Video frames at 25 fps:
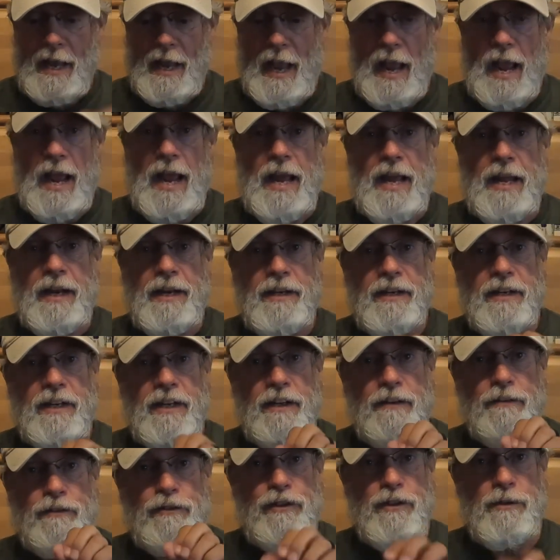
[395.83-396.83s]
and
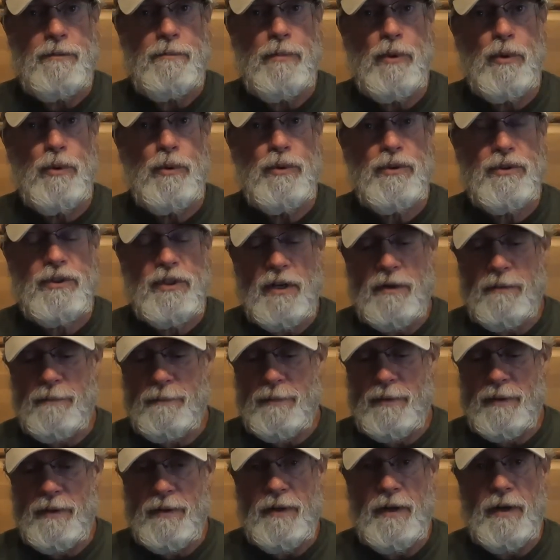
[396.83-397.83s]
if she pulls
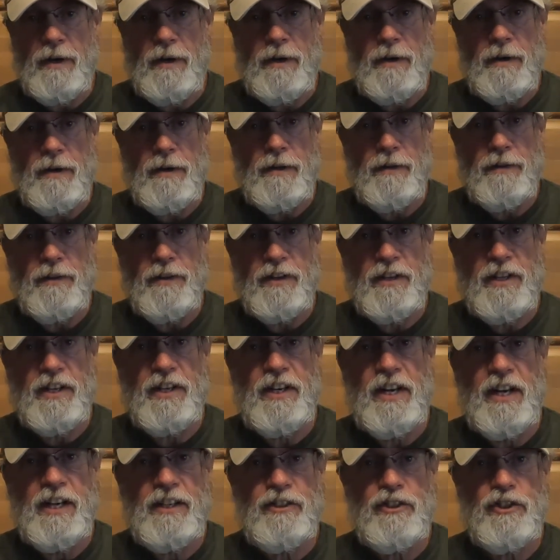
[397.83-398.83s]
up the
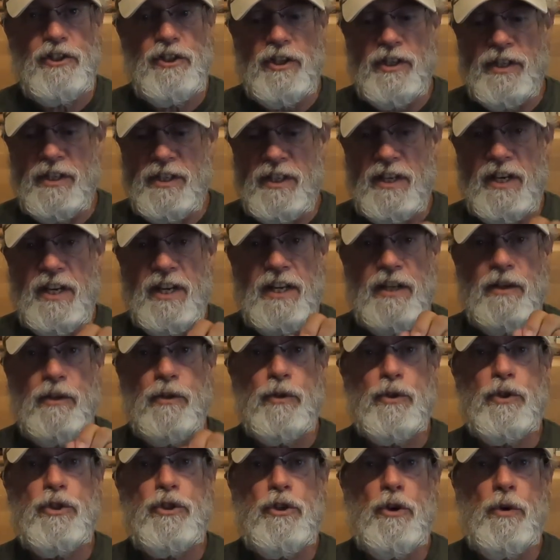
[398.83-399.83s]
connection,
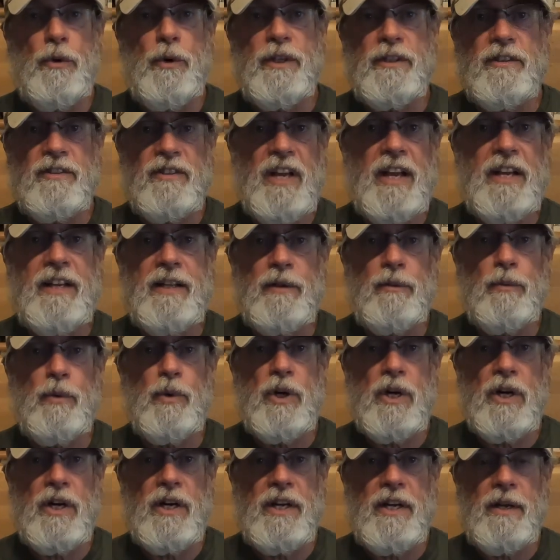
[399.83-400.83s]
it'll show exactly
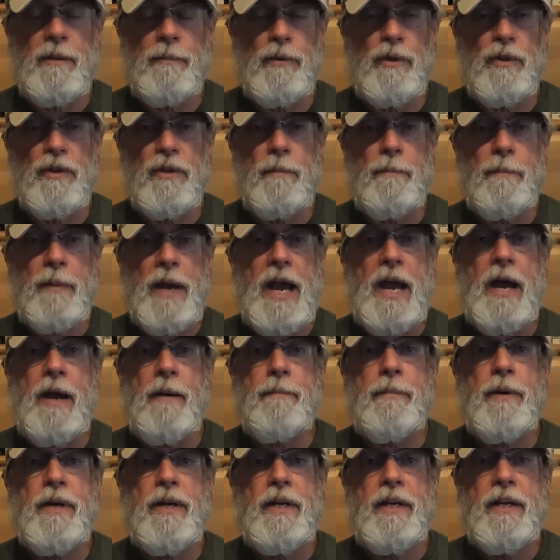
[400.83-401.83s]
where I am on the
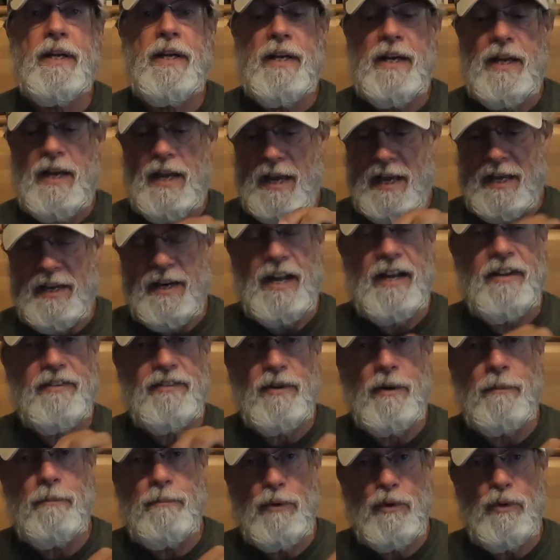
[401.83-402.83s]
map. And
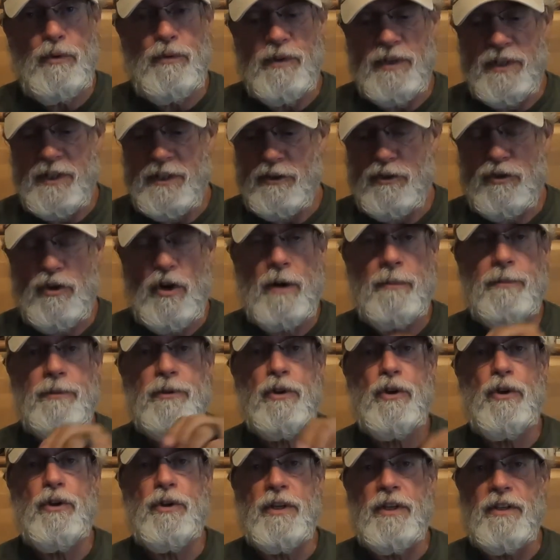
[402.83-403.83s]
as I'm moving, it drops
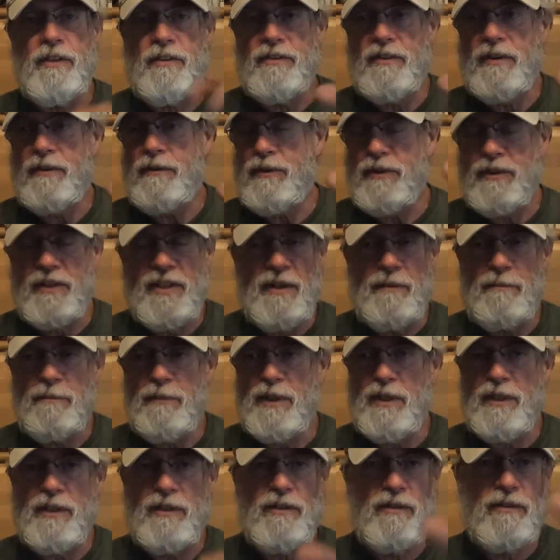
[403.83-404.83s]
cookies every 10
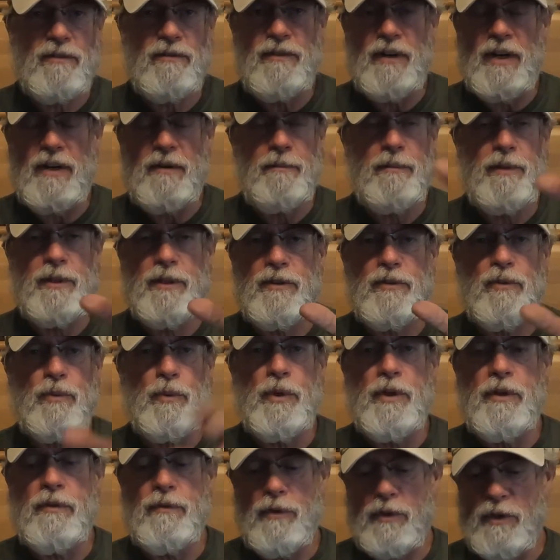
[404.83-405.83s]
minutes, 5 minutes,
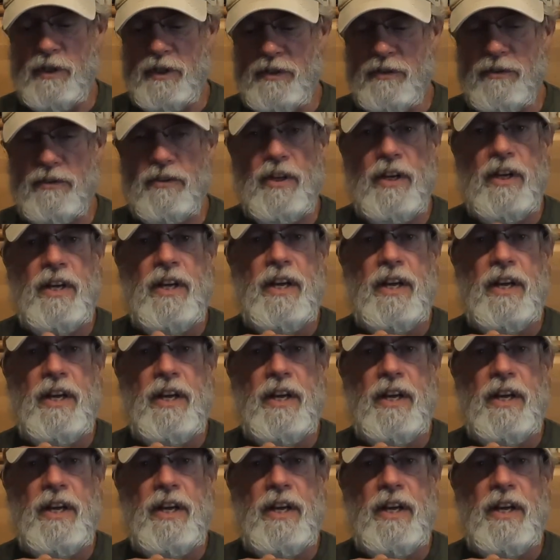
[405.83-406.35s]
whatever it is.